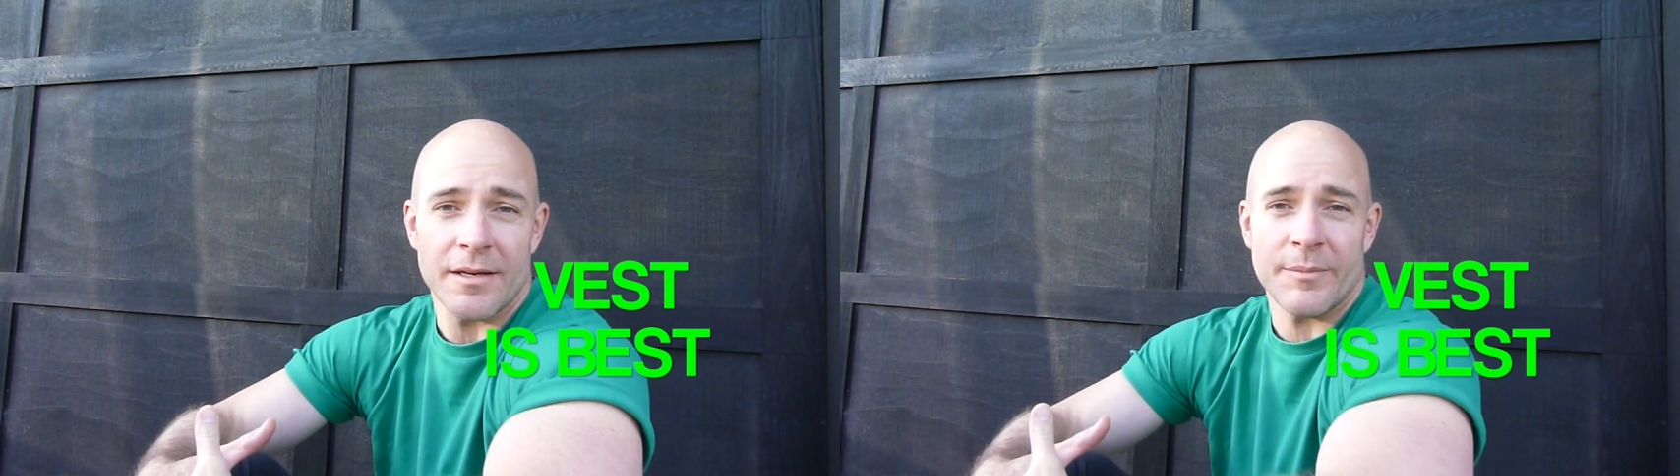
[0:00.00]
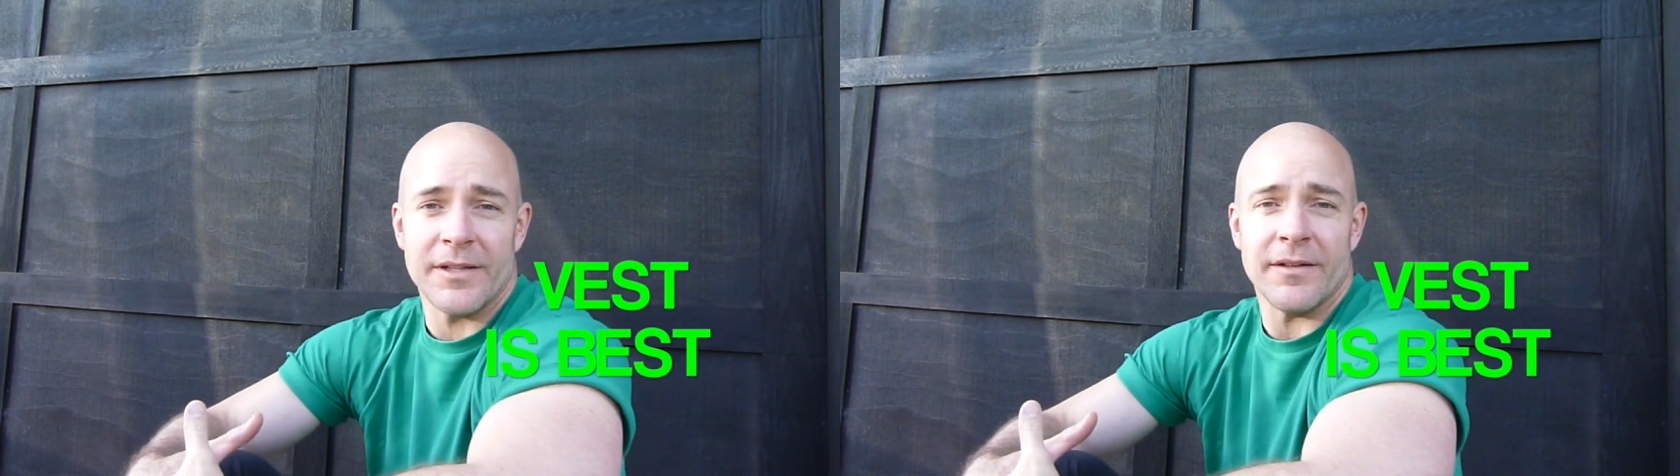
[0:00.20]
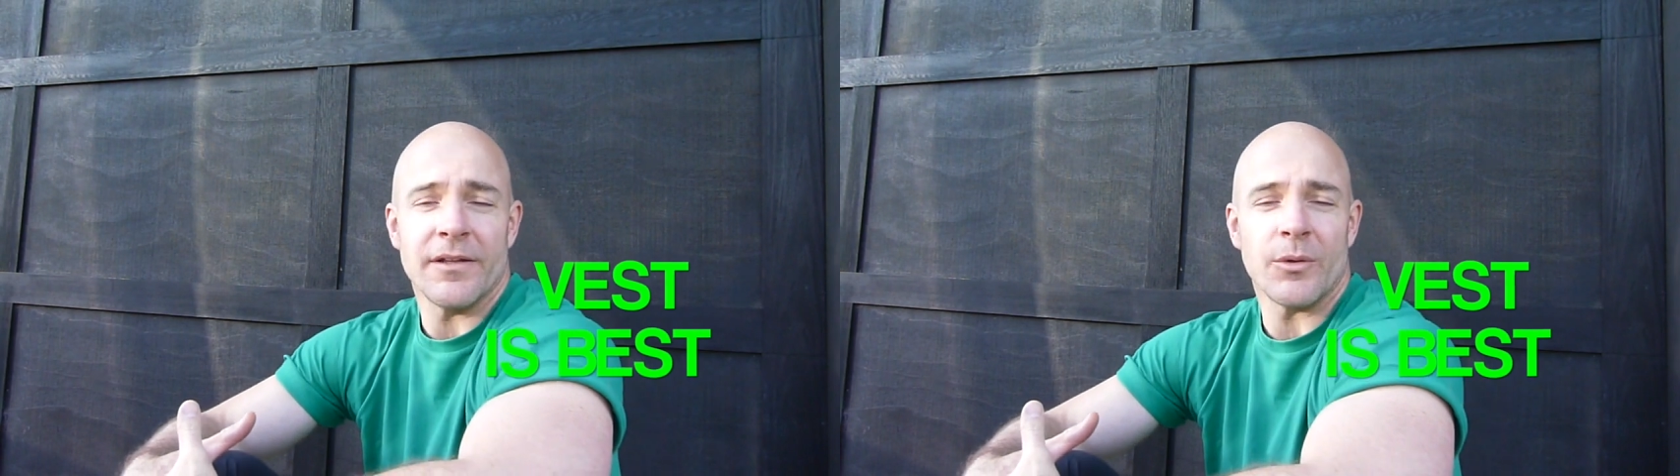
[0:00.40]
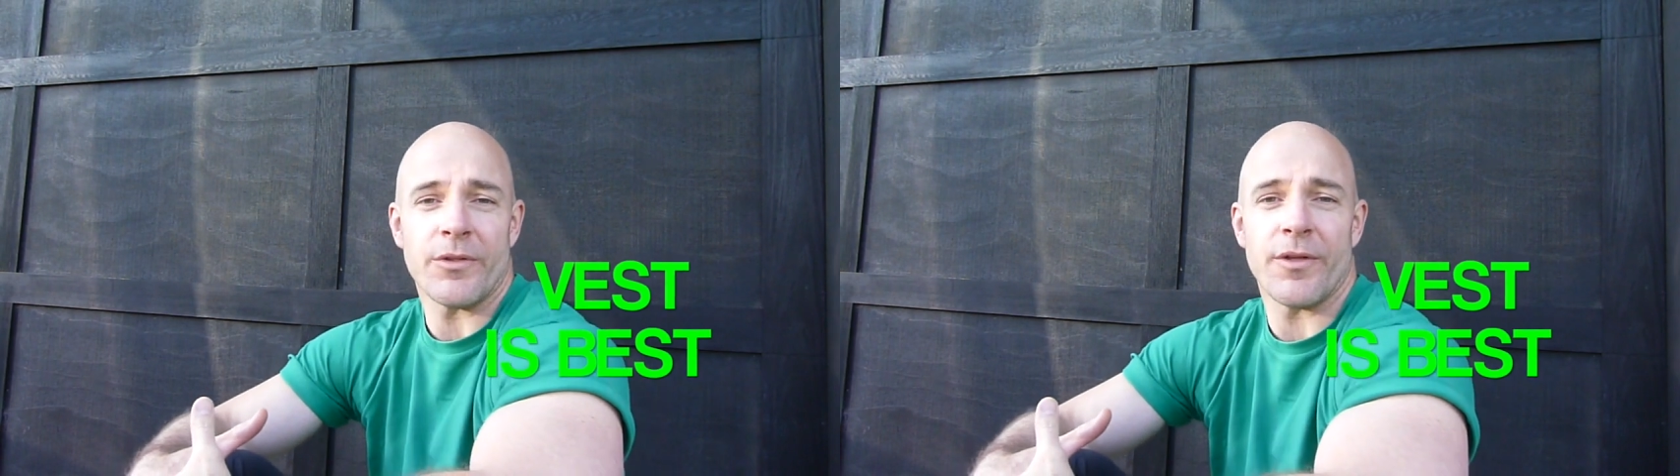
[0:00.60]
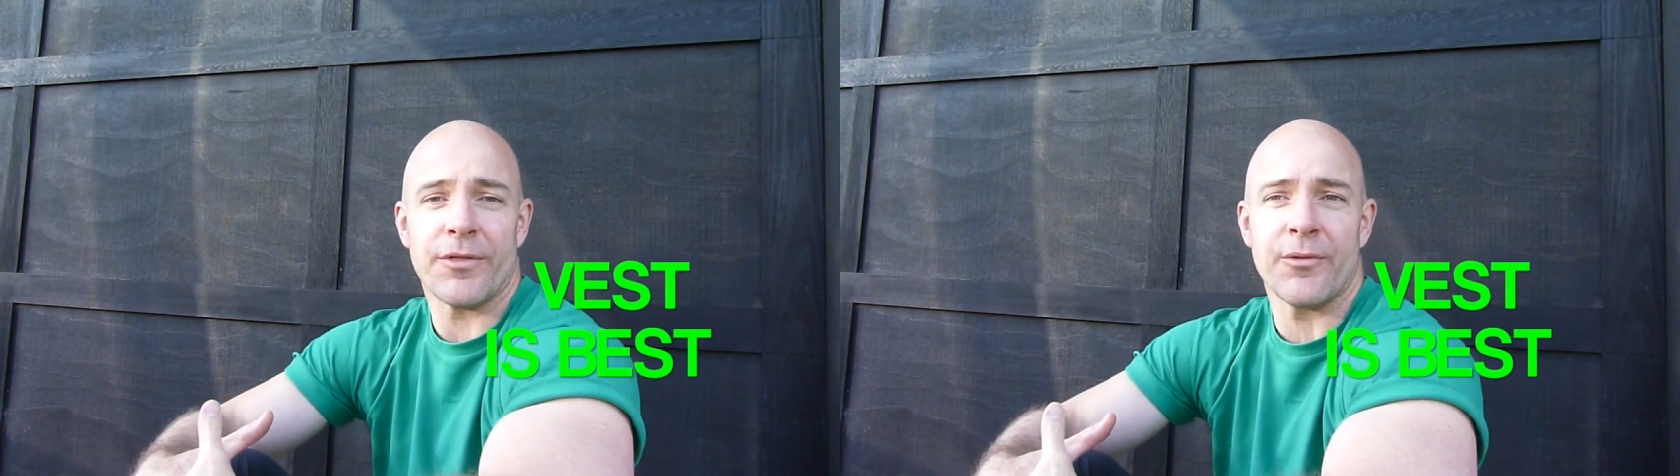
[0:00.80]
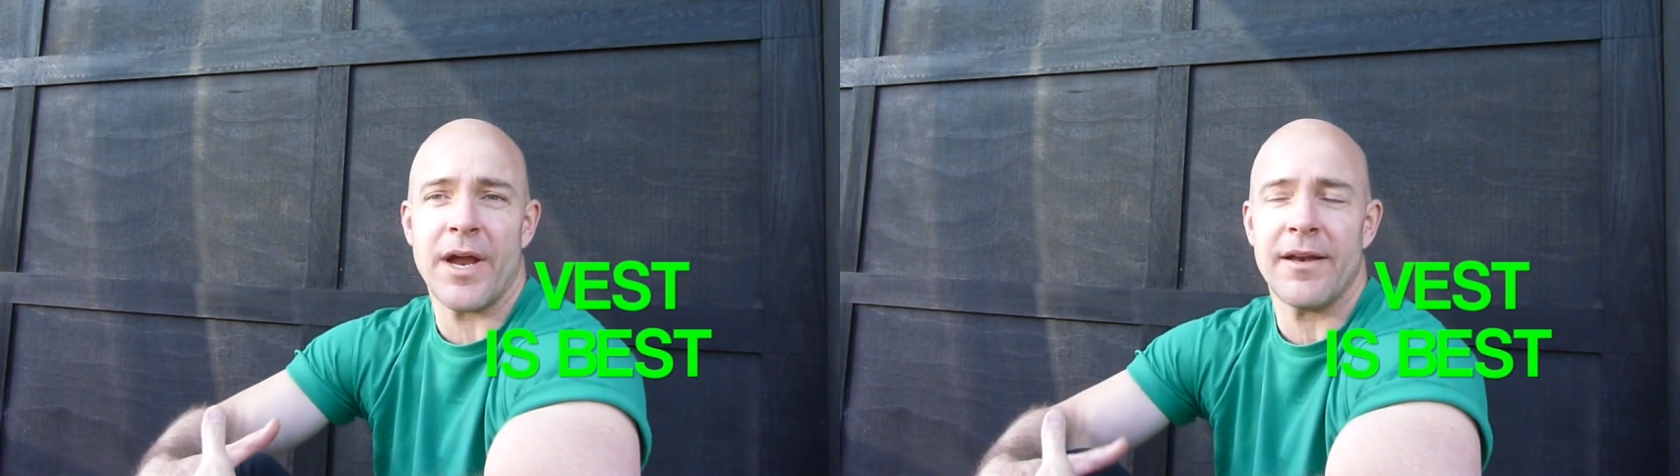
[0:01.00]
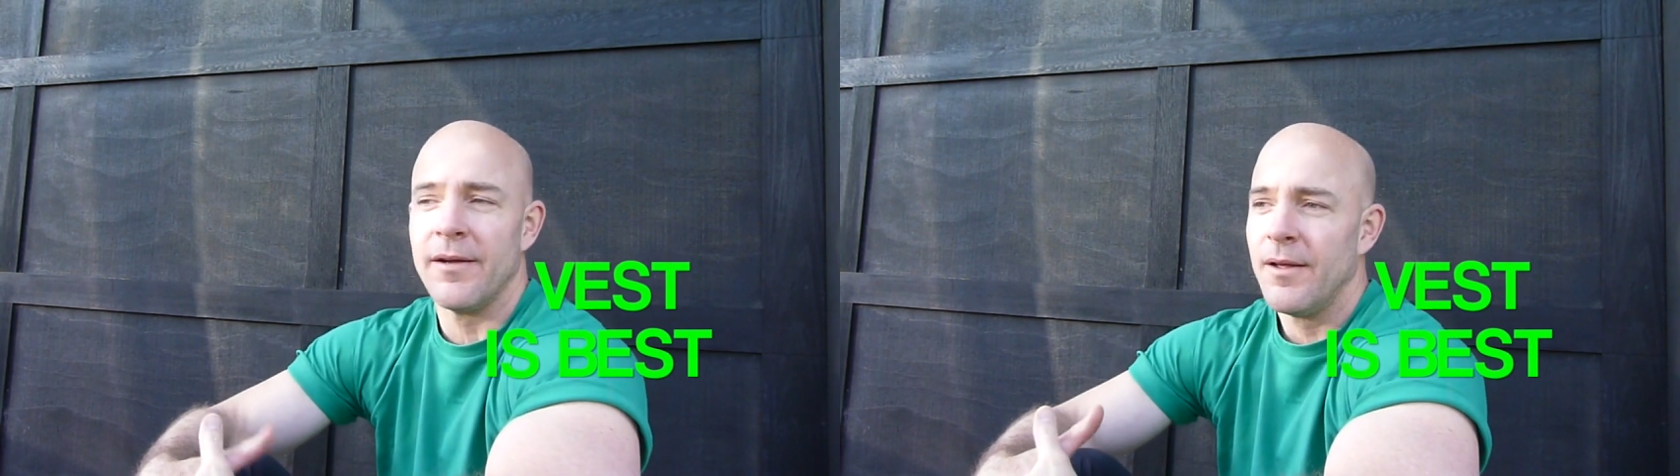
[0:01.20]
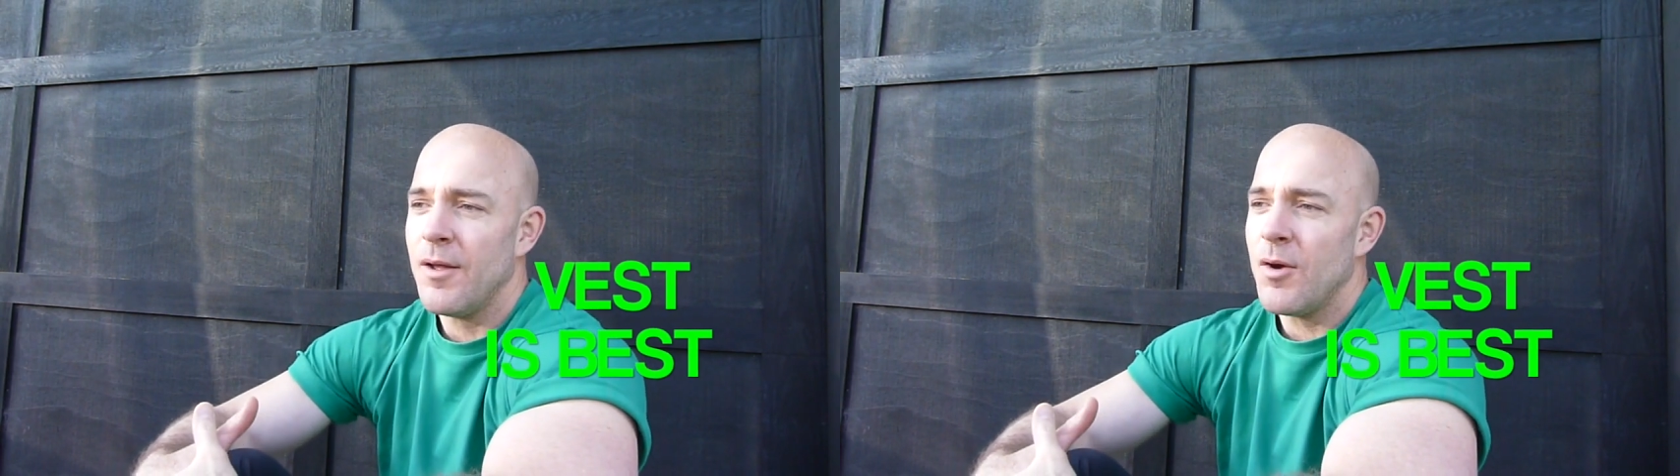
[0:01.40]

going to be dealing with a threat